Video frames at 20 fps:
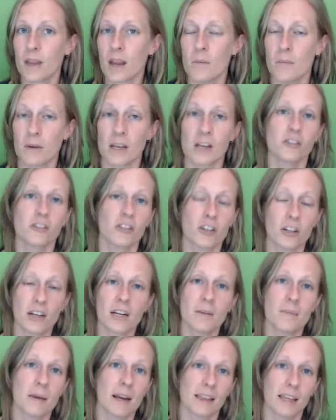because you're
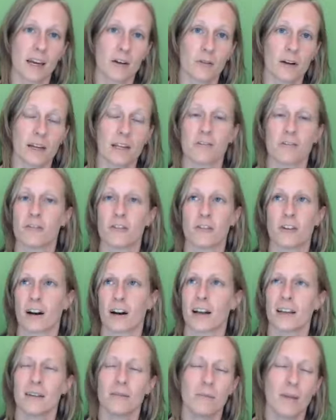going to make that rent for
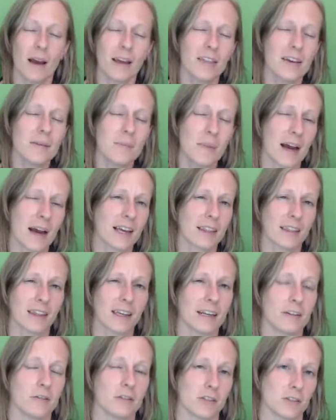i think back then
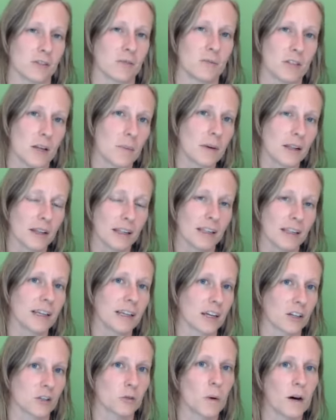it was typically like
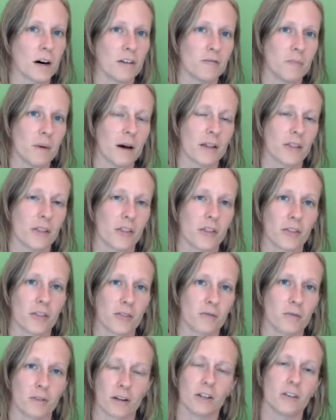a 12 month
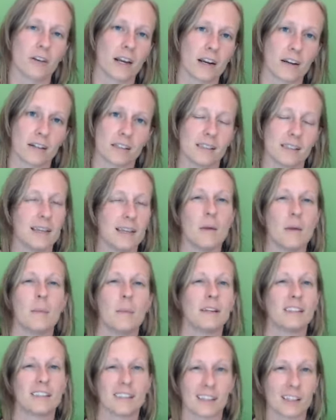rental guarantee maybe
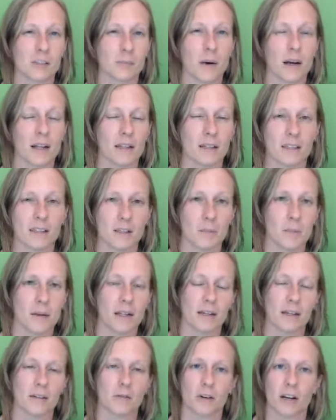six months
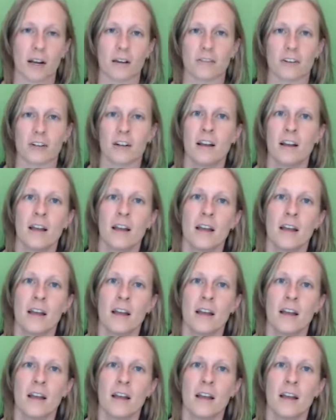depending on whatever